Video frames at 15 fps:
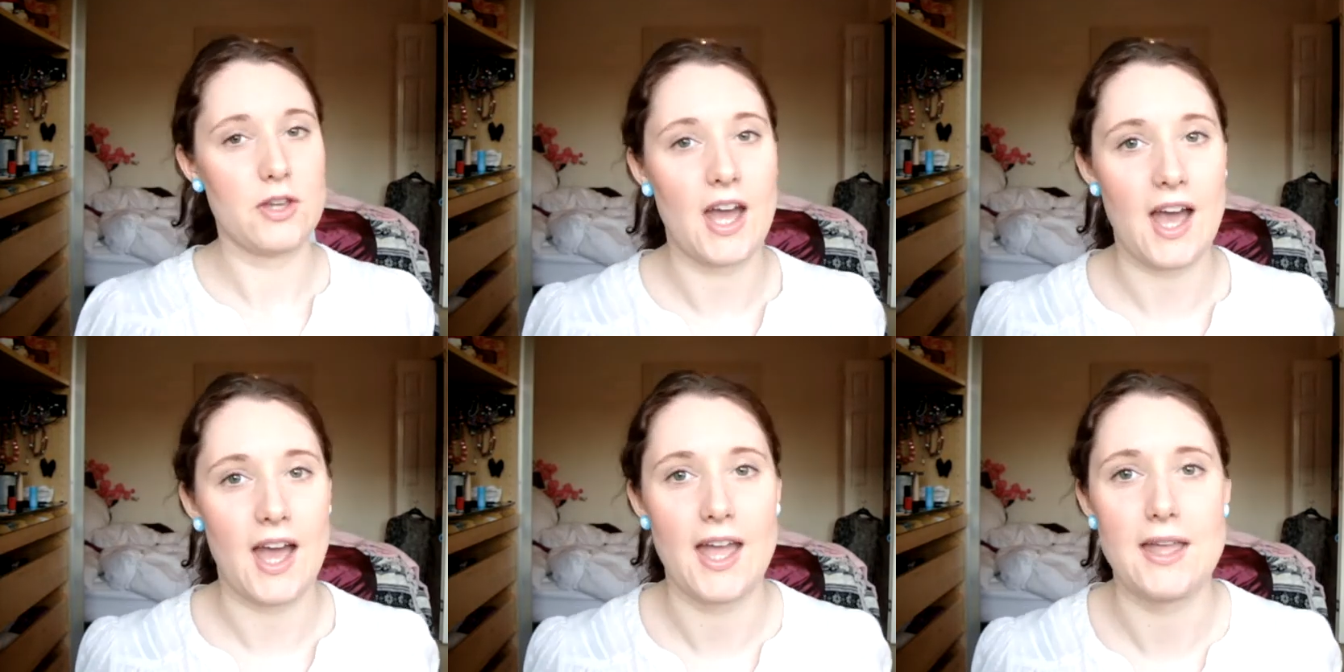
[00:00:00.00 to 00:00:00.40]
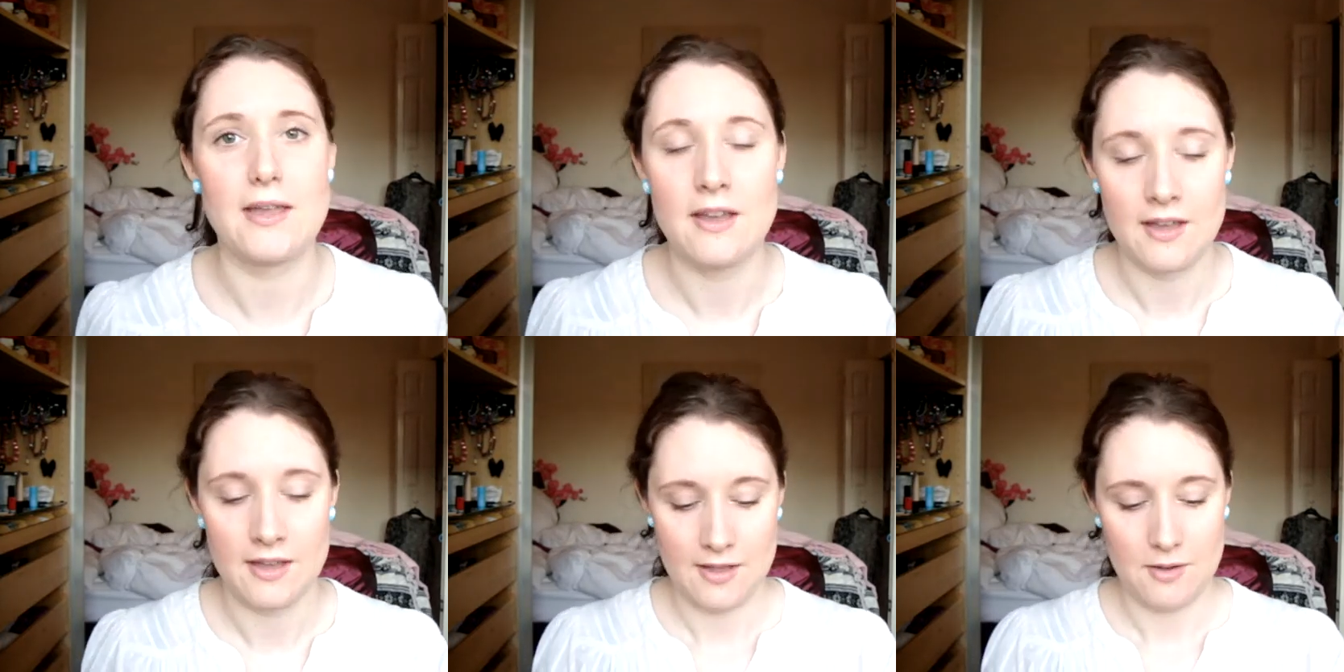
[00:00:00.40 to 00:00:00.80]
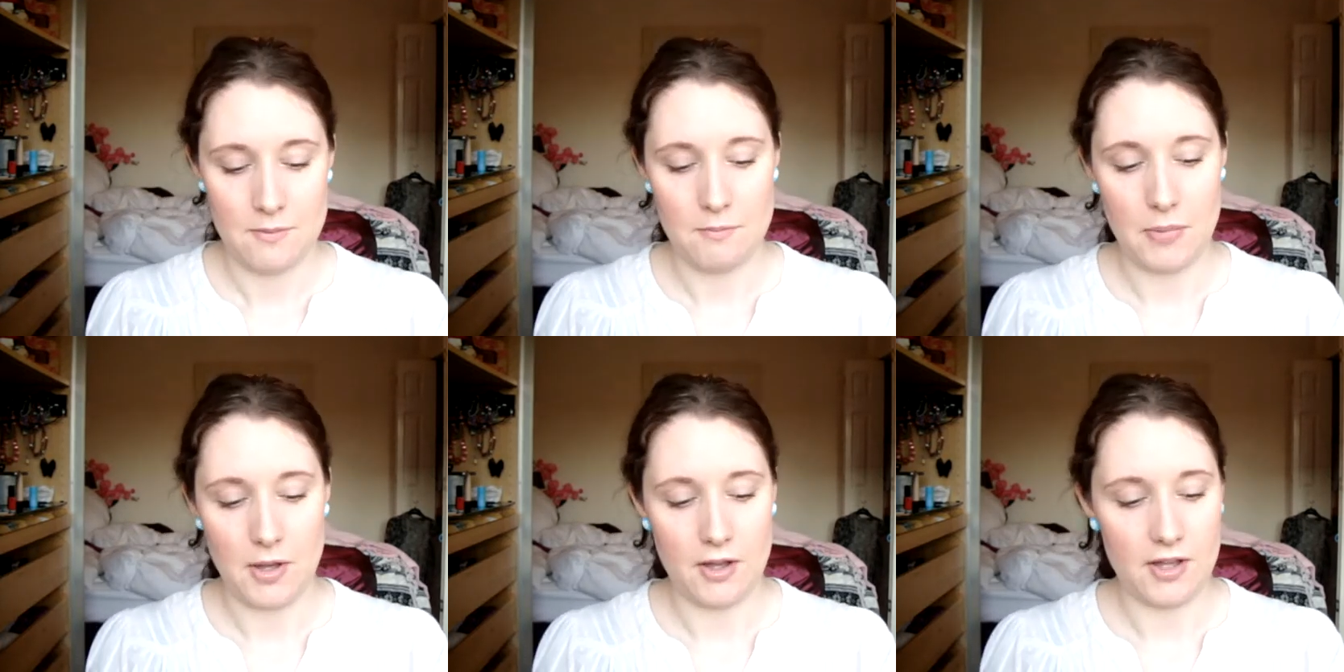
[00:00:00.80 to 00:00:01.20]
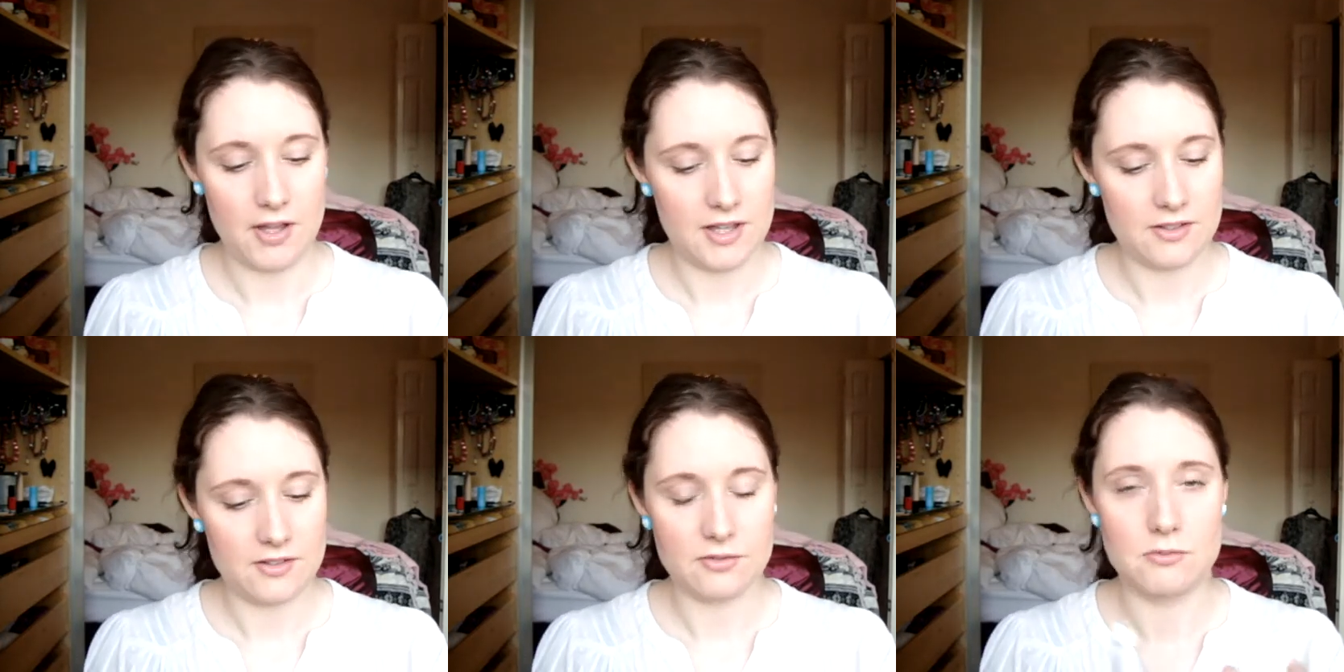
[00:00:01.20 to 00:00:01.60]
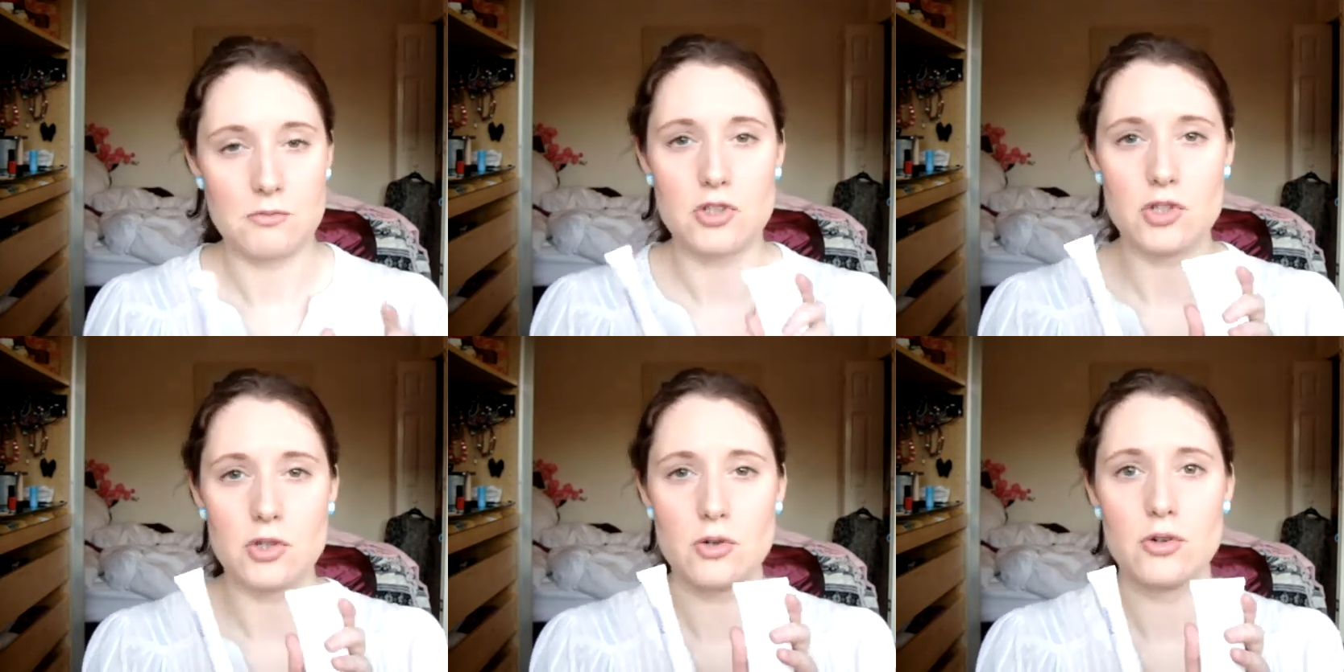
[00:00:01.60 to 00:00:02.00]
UK, but it's
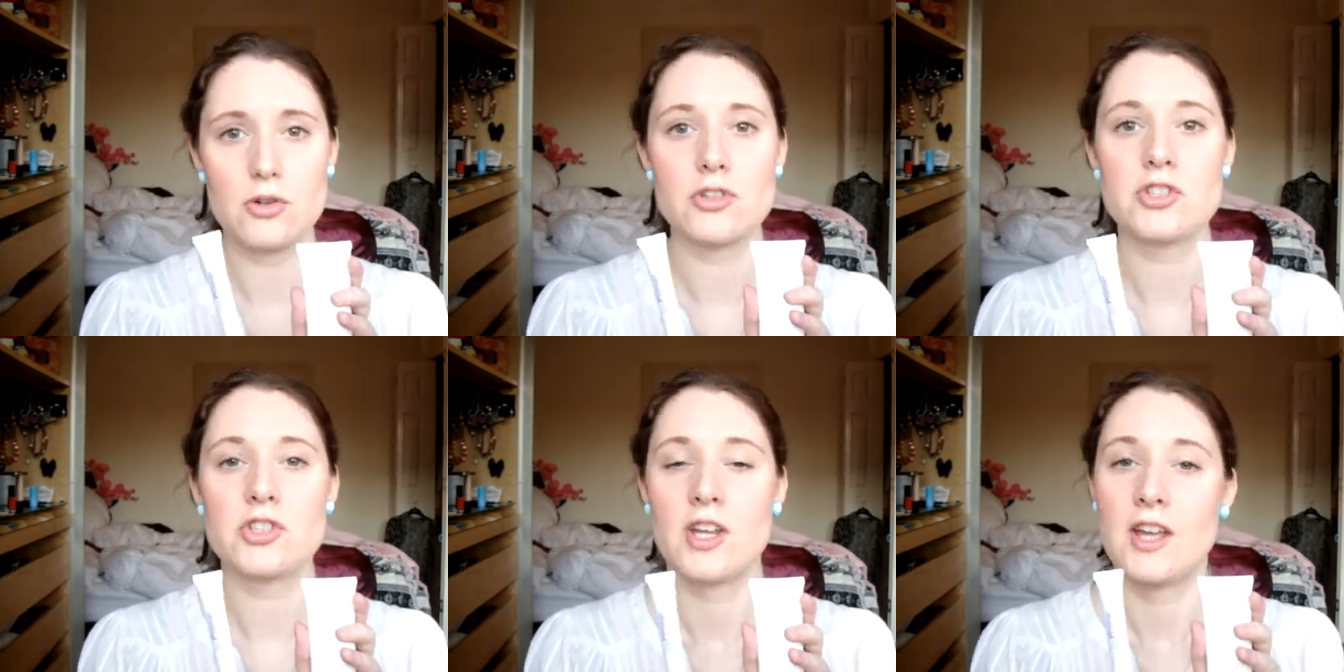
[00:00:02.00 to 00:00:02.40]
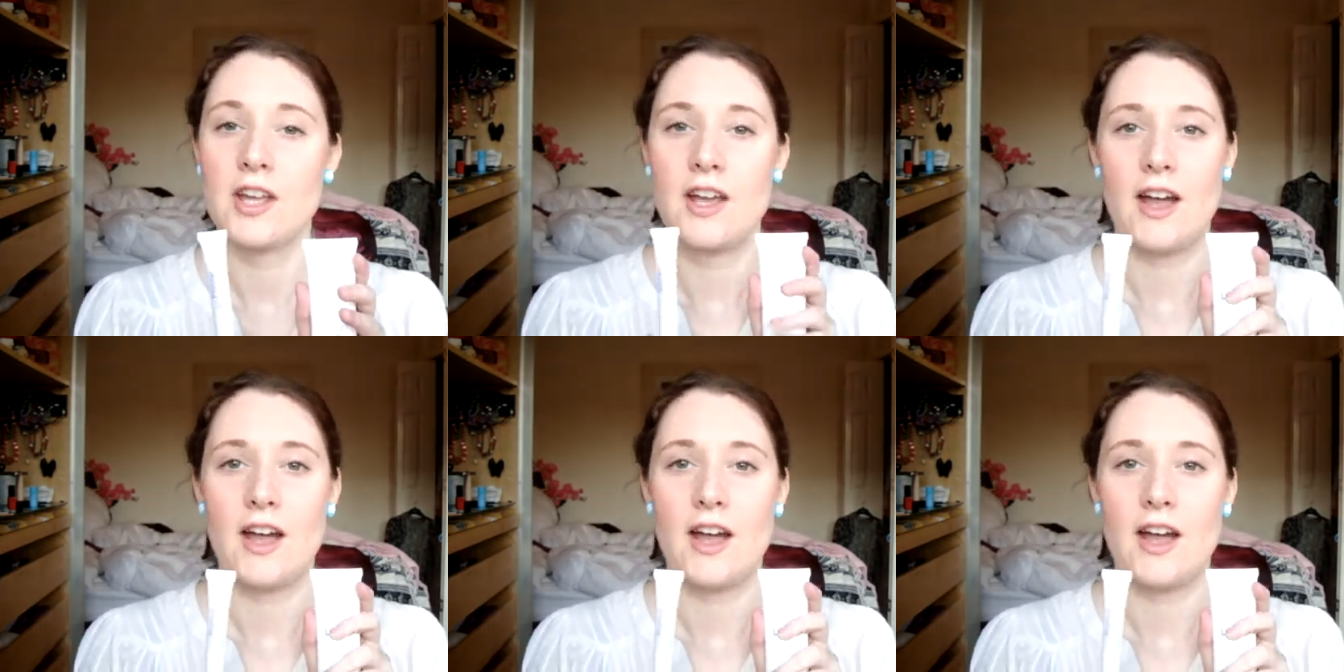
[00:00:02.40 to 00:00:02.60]
from George.